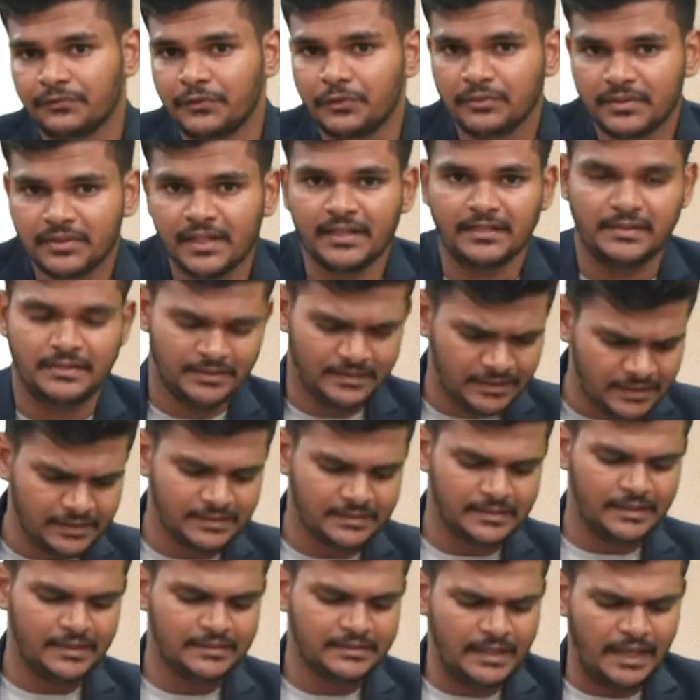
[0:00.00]
few sessions,
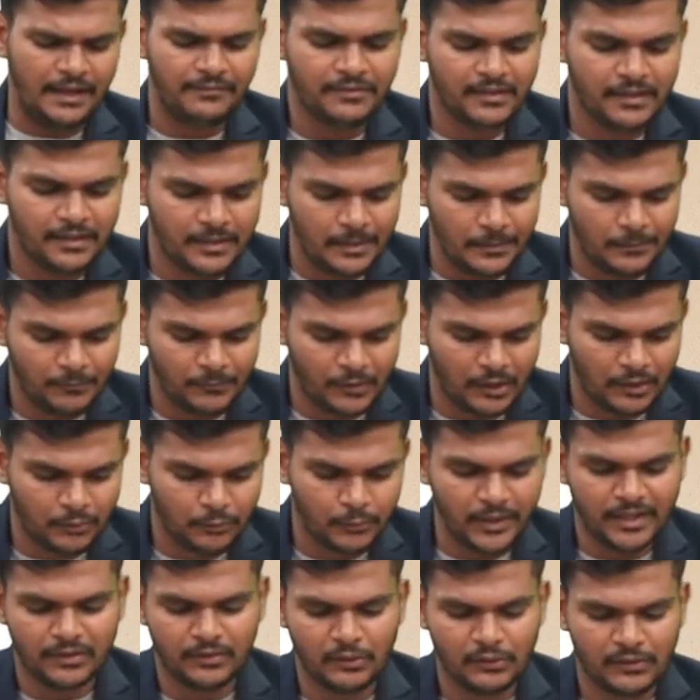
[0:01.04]
let's have a
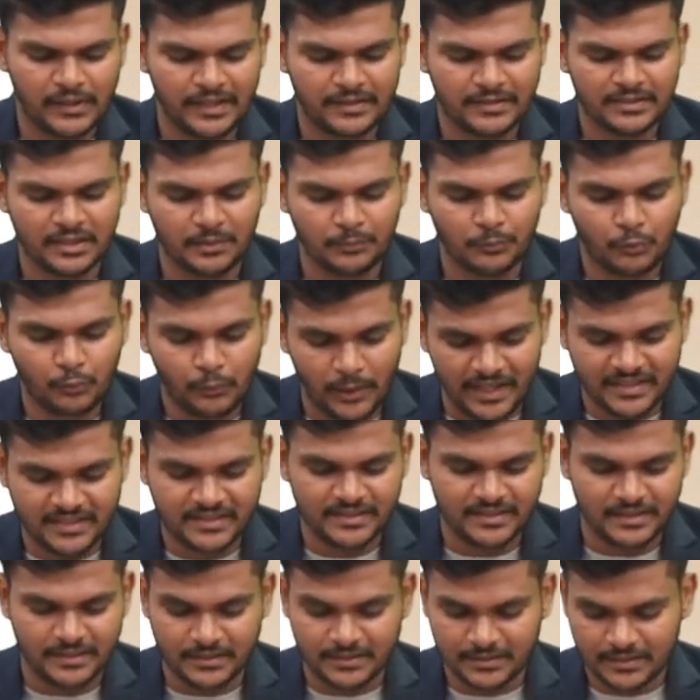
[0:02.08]
quick look at some
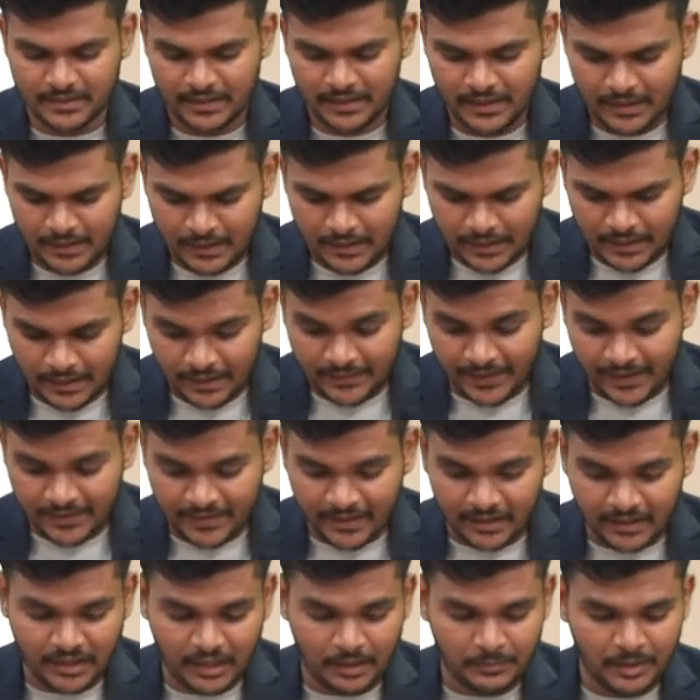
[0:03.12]
questions that
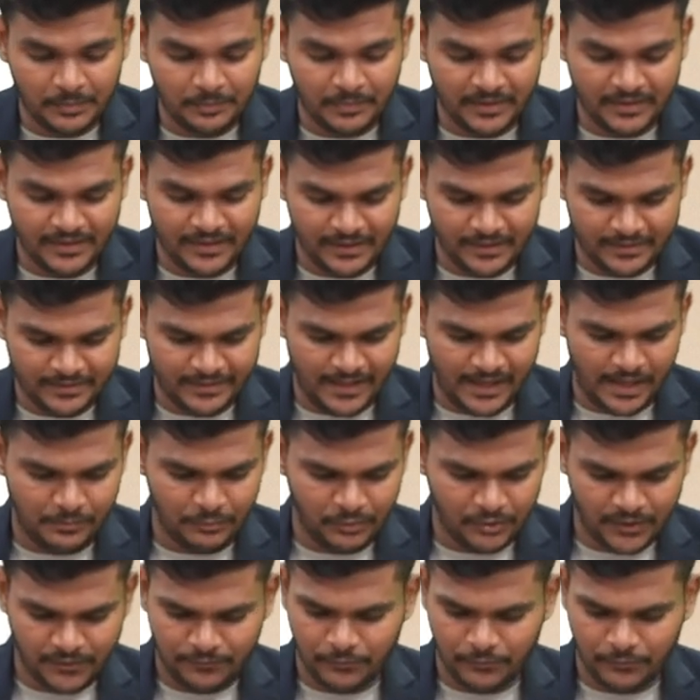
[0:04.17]
can come up in the exam. Okay,